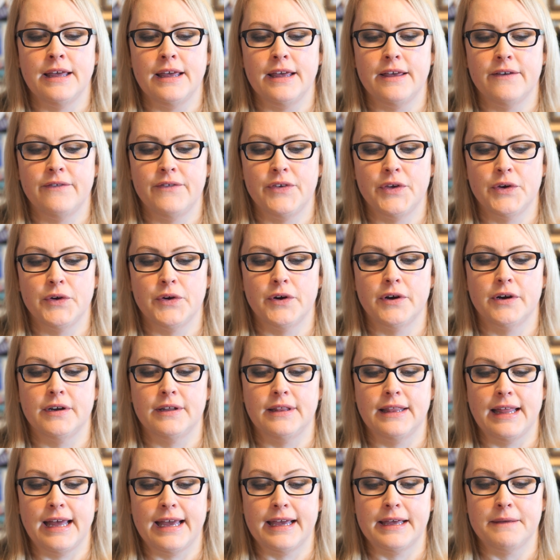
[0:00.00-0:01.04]
If you're
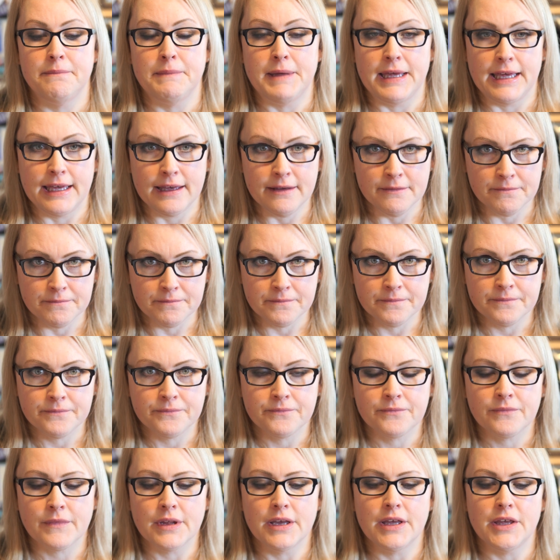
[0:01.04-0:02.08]
like me,
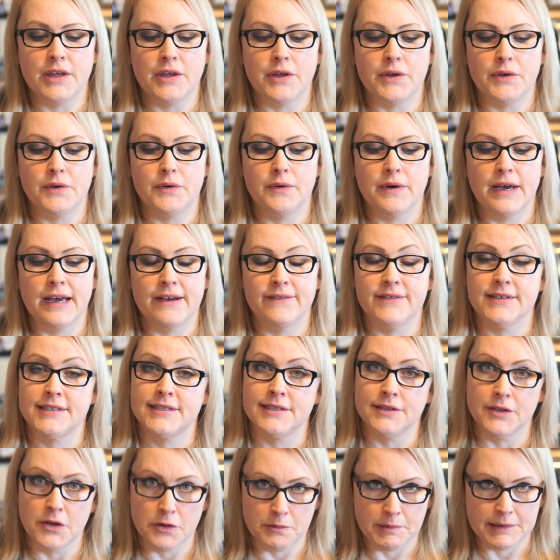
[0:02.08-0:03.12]
you have a
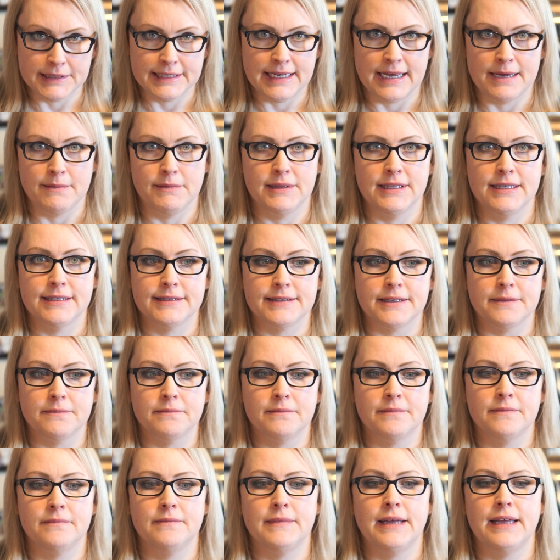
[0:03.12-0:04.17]
slow metabolism,